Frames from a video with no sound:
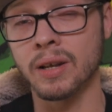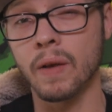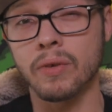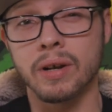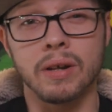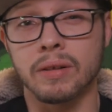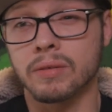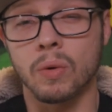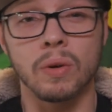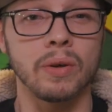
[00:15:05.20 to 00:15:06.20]
Now, if you're in a
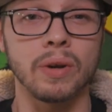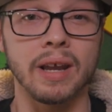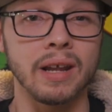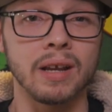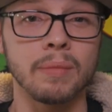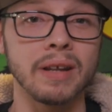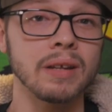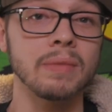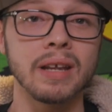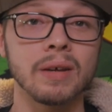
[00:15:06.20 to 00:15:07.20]
totally organic
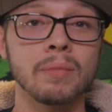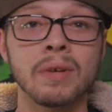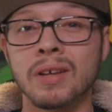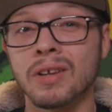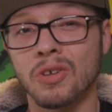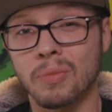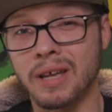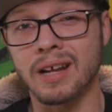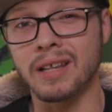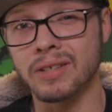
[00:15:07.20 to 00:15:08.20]
amended medium, you
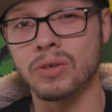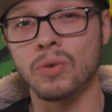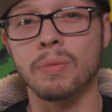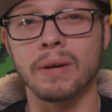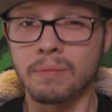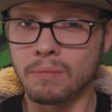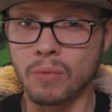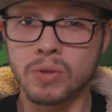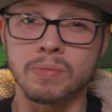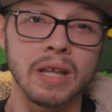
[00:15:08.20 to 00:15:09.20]
may not need to, but
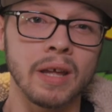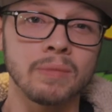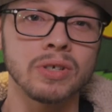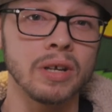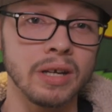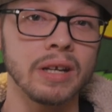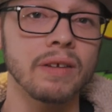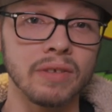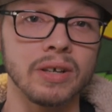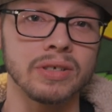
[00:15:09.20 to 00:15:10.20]
most mediums, you're going to need
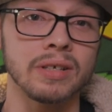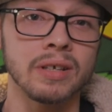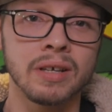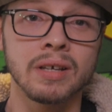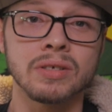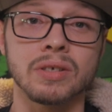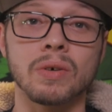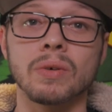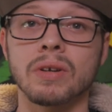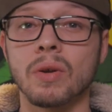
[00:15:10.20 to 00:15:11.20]
to flush it.
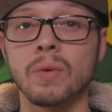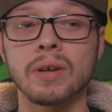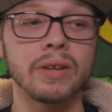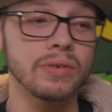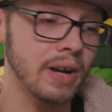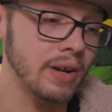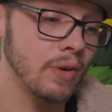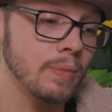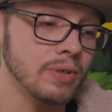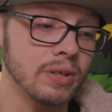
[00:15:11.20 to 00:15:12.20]
So knowing that your
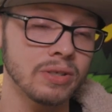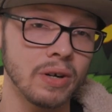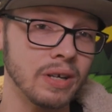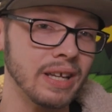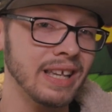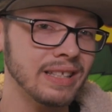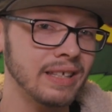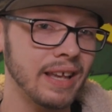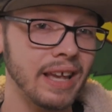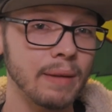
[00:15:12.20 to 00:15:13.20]
trichomes are starting to get
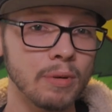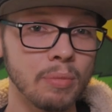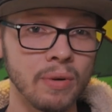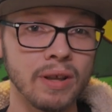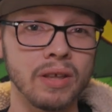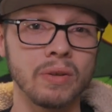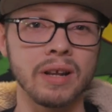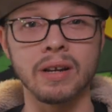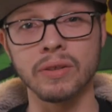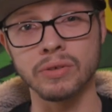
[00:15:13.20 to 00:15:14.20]
to that amber point and you
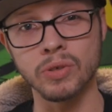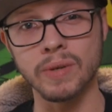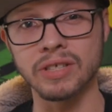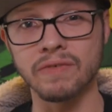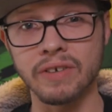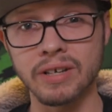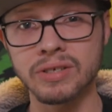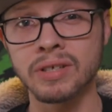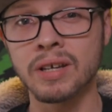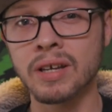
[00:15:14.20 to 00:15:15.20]
need another 2 weeks to
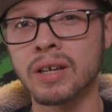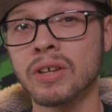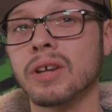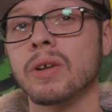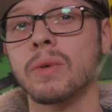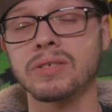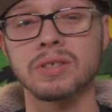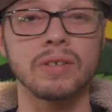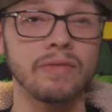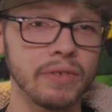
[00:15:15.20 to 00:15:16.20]
finish, you're going to want to
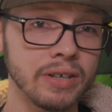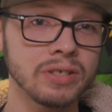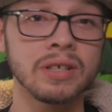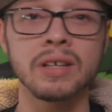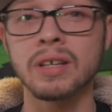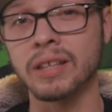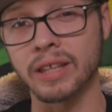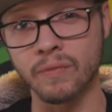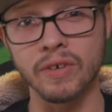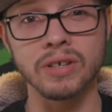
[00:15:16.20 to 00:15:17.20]
start to flush,
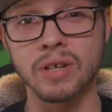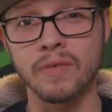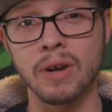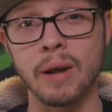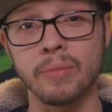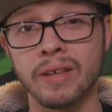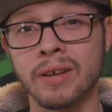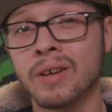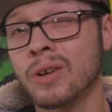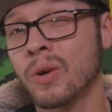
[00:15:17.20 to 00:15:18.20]
let them finish off properly,
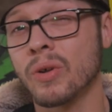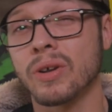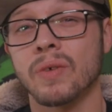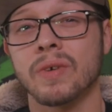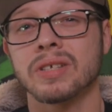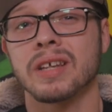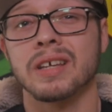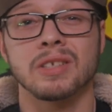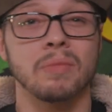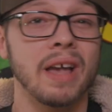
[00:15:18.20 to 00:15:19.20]
or you're going to risk
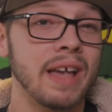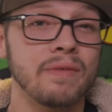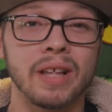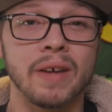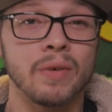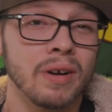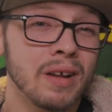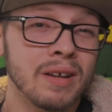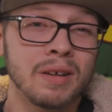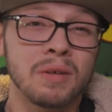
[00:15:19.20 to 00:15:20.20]
getting some hay flavored,